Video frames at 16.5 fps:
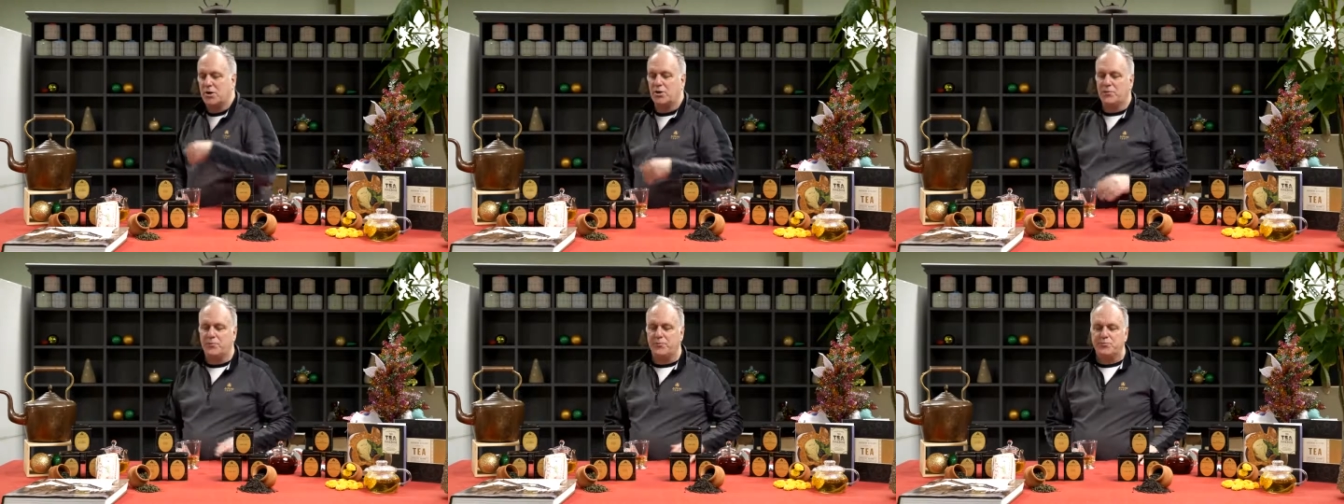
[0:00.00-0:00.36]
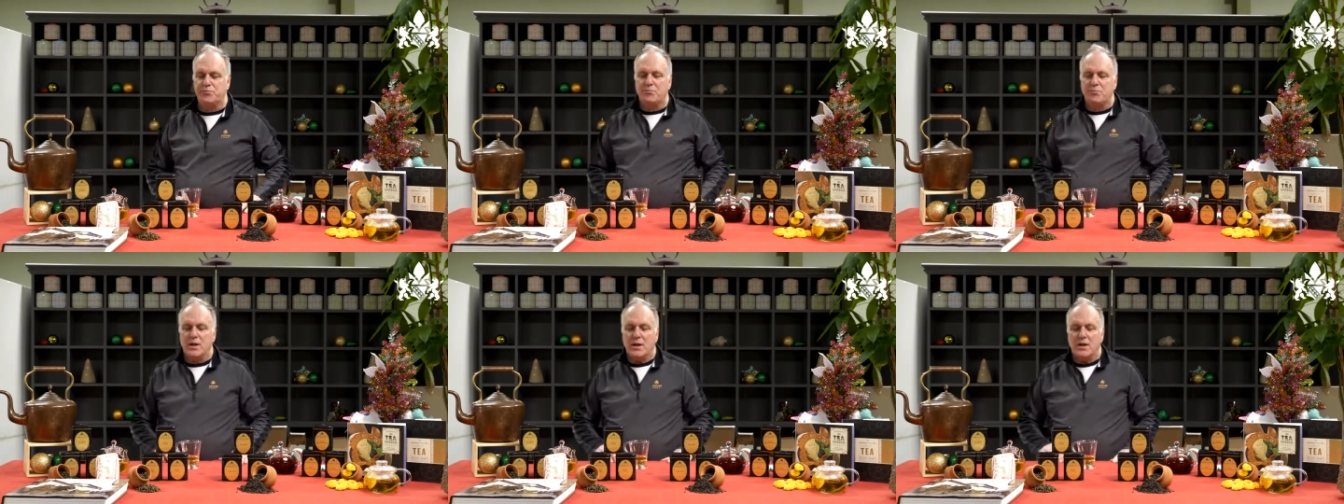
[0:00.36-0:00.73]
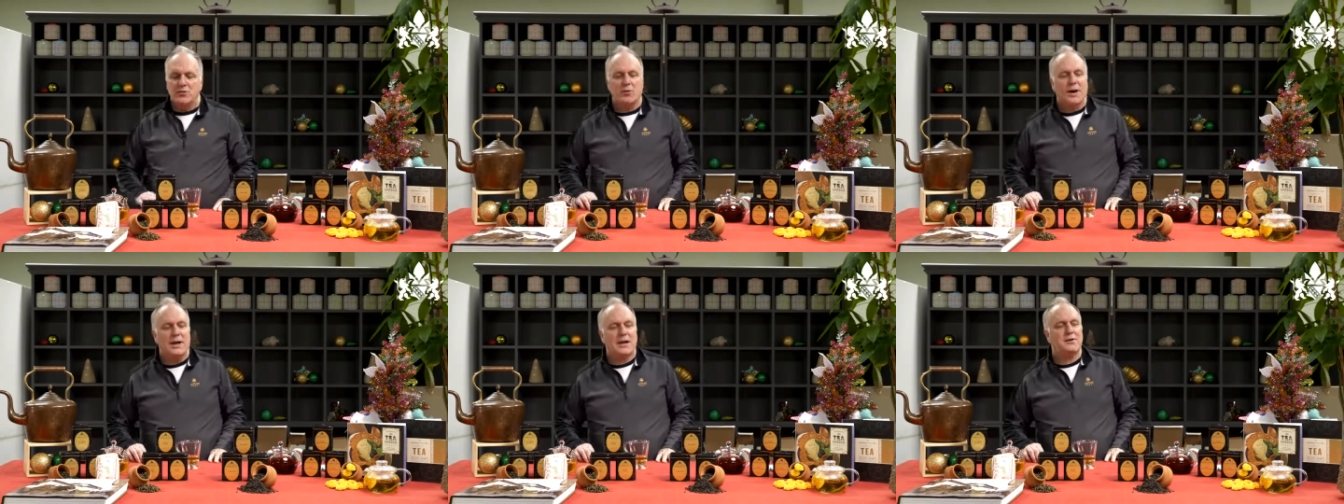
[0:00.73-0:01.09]
So Alisan
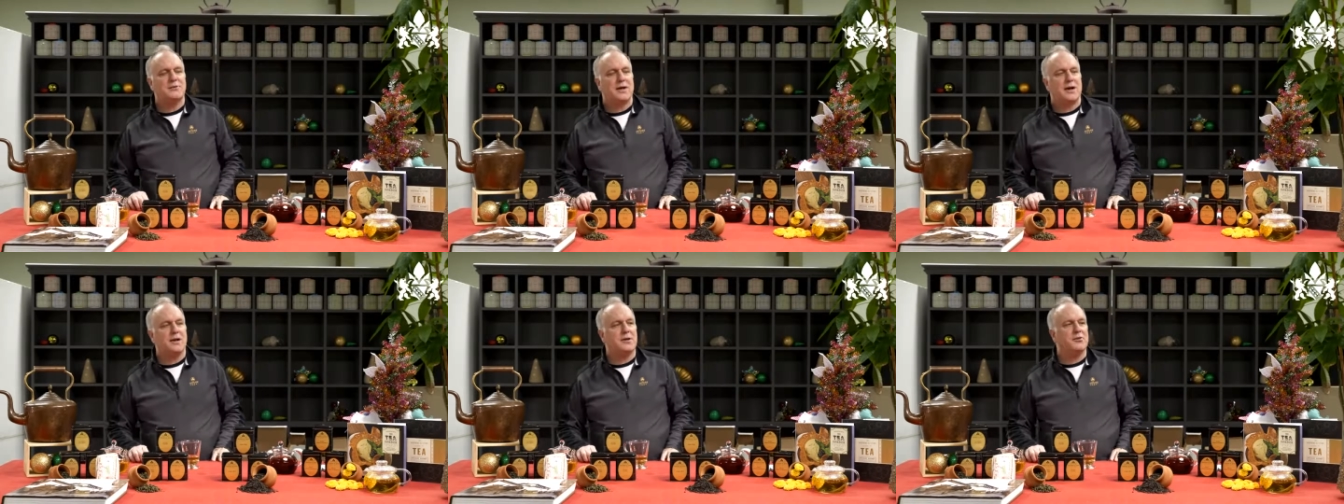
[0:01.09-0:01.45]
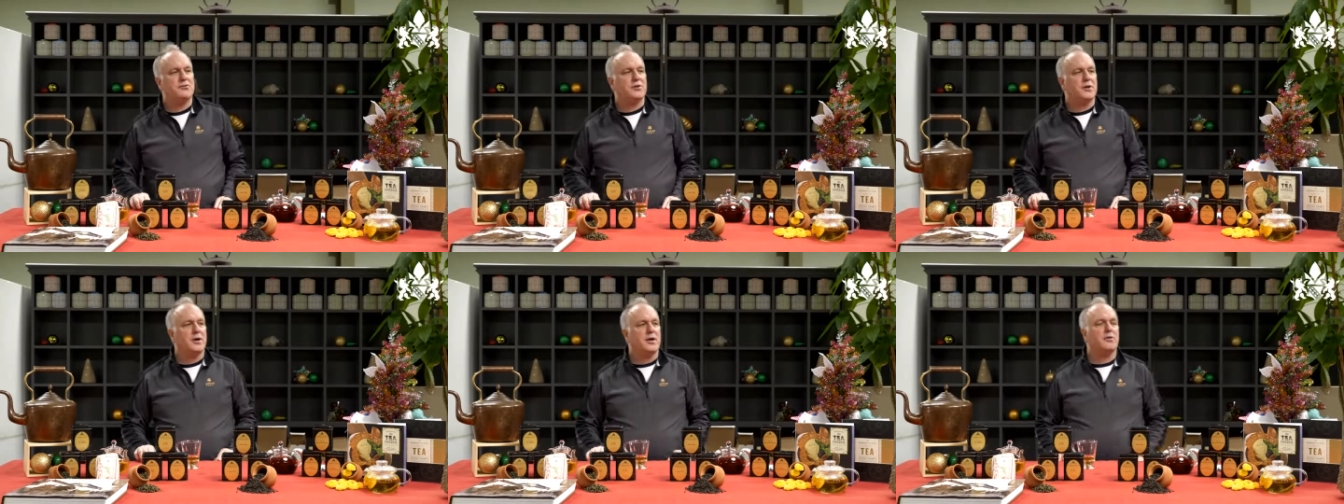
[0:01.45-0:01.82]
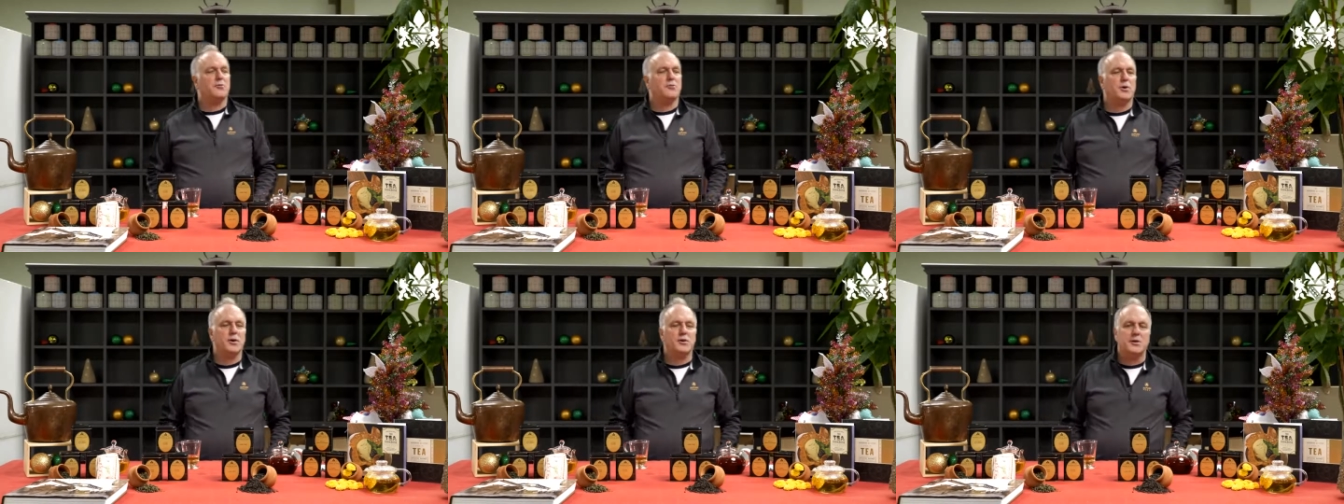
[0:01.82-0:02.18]
is one of
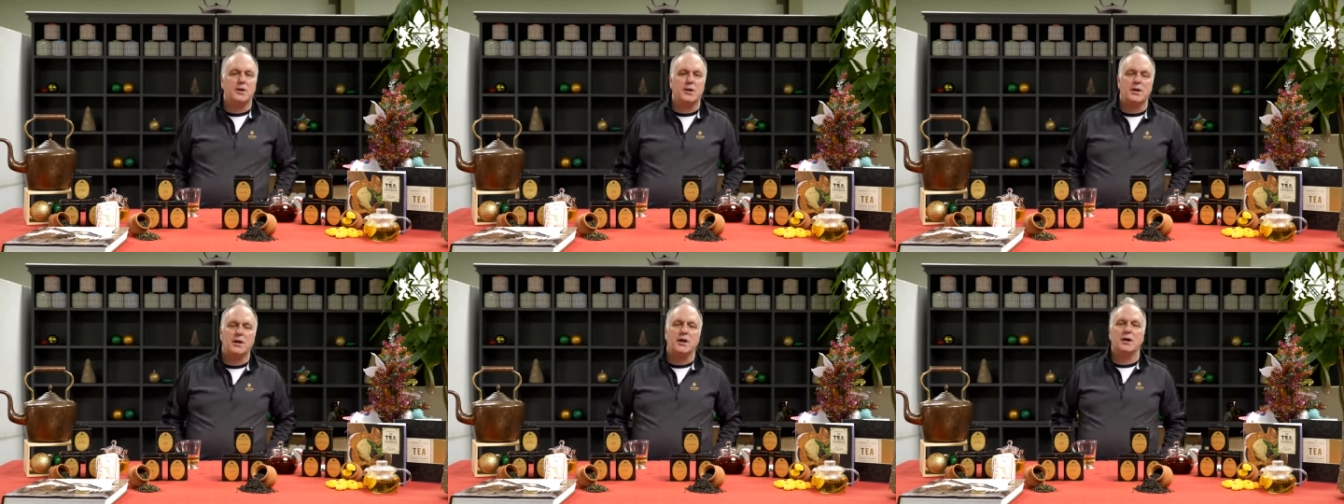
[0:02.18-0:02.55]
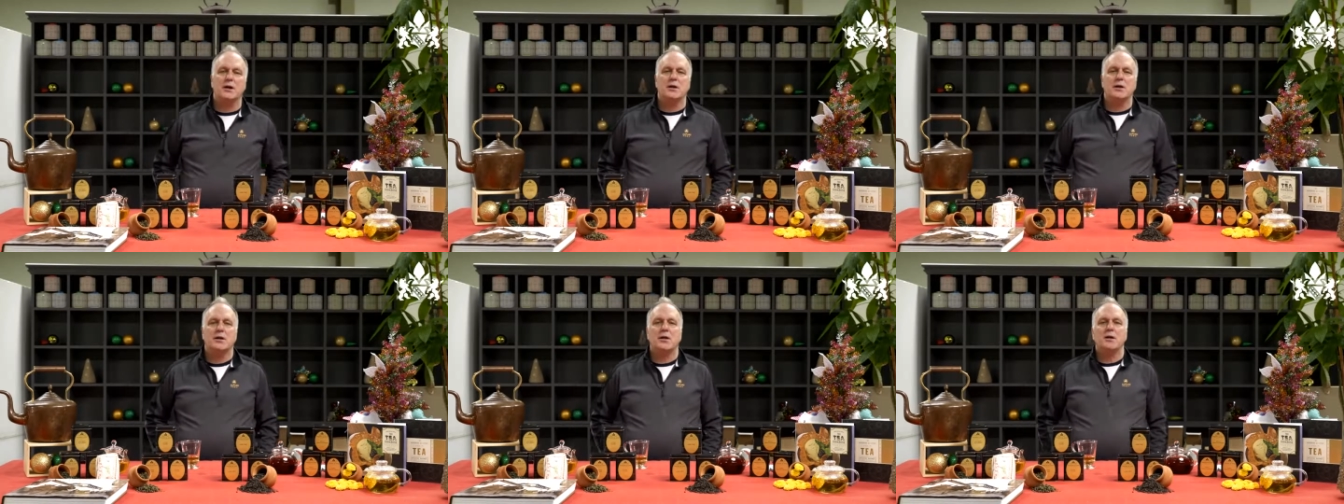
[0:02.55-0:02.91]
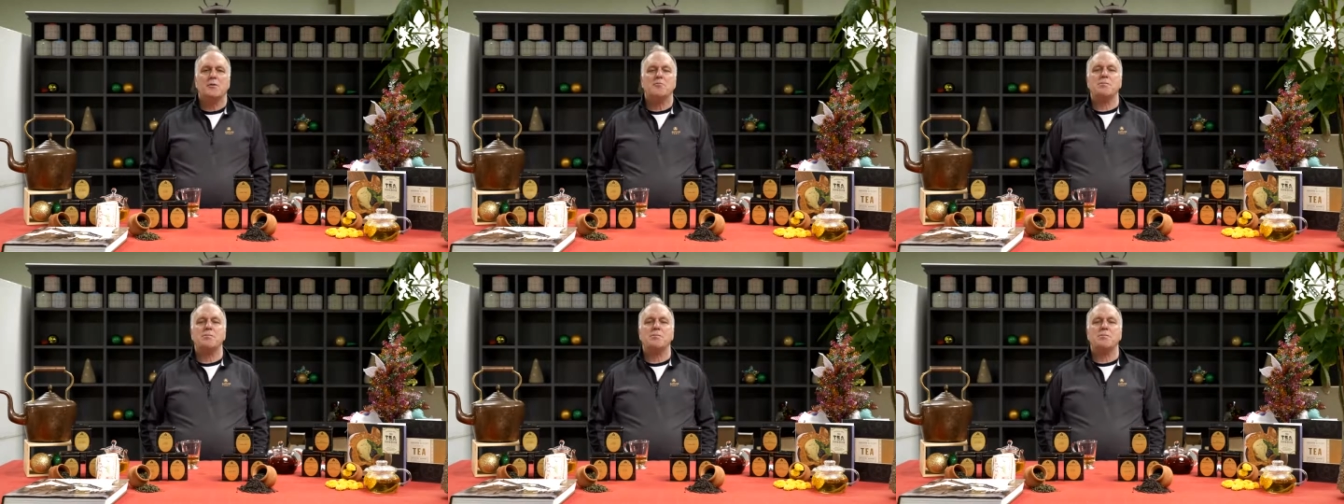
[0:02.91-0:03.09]
the biggest